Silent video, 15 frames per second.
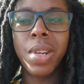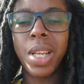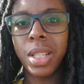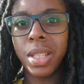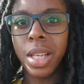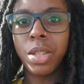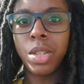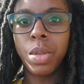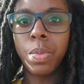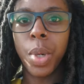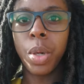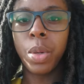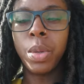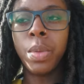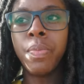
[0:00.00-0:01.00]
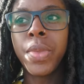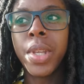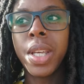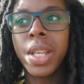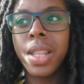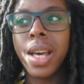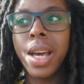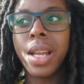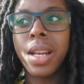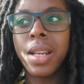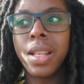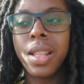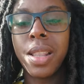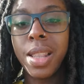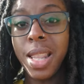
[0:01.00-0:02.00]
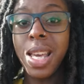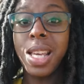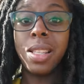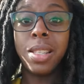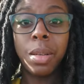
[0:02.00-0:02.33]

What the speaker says: an extension pole, then it